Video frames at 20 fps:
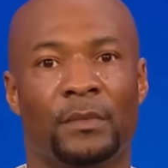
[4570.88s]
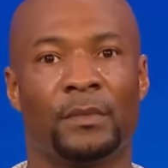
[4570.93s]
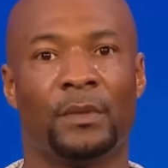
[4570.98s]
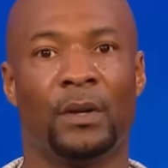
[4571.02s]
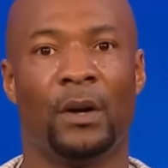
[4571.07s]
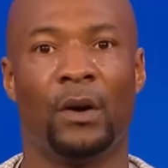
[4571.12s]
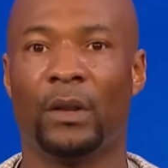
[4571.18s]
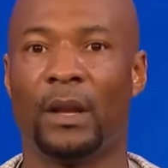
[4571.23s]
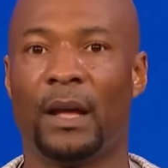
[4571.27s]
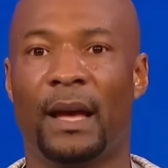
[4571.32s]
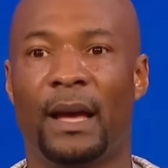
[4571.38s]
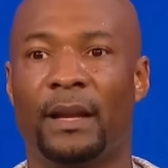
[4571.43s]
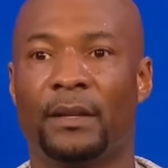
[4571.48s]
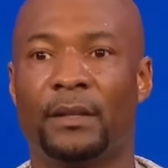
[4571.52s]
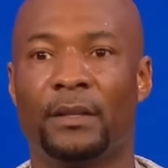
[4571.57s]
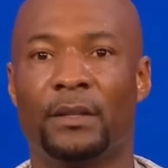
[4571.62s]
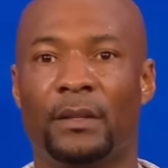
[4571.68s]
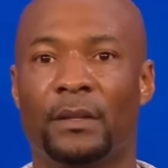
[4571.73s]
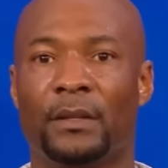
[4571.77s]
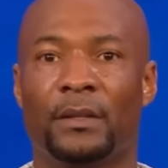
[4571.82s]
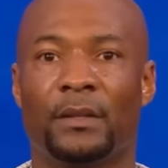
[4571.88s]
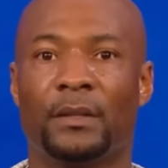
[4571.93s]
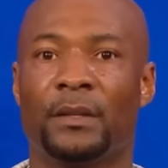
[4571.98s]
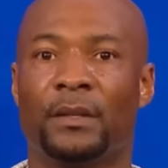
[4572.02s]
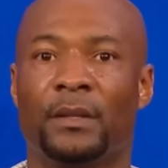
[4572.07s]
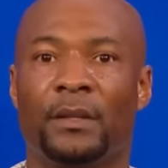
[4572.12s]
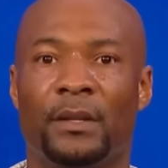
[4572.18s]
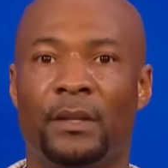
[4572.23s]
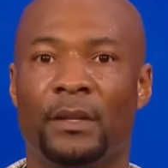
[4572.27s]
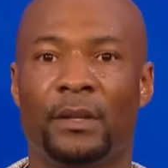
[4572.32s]
Online,
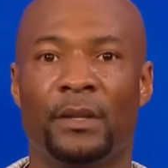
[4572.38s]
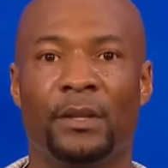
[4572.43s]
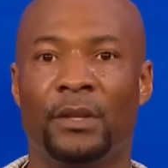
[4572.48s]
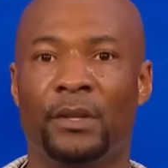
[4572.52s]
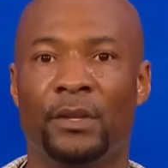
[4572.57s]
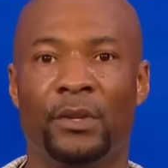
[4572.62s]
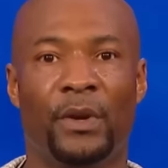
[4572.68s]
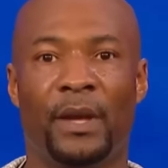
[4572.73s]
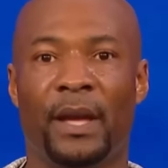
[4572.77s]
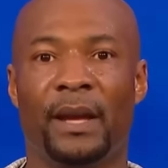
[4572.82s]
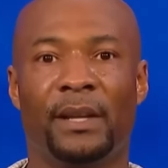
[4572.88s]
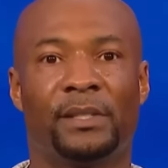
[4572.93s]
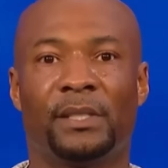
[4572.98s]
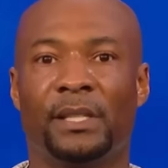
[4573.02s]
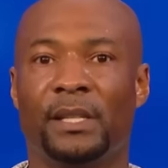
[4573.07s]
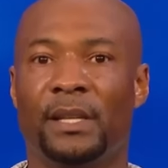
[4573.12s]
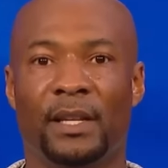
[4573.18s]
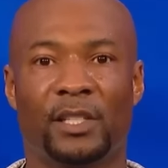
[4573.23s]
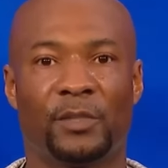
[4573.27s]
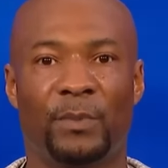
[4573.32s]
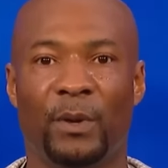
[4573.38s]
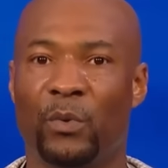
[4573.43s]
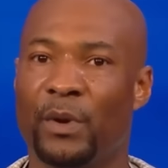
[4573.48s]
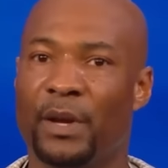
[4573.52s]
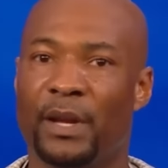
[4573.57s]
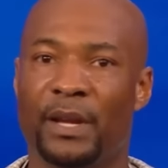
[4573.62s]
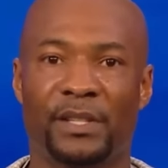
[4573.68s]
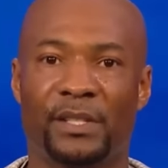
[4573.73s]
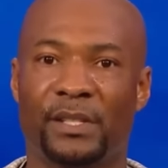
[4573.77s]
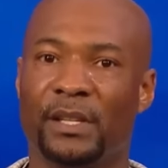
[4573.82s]
you can't see us, but we
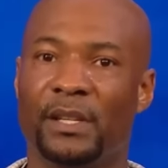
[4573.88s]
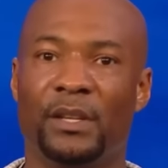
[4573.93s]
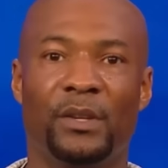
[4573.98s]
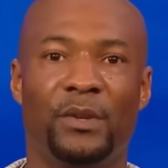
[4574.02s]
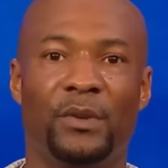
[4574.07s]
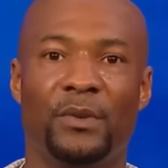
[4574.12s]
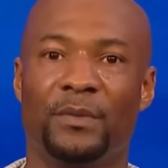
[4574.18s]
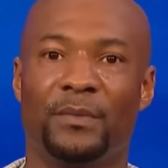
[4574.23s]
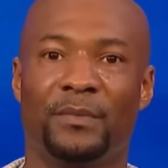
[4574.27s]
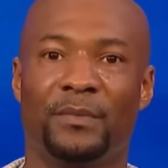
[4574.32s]
can see you.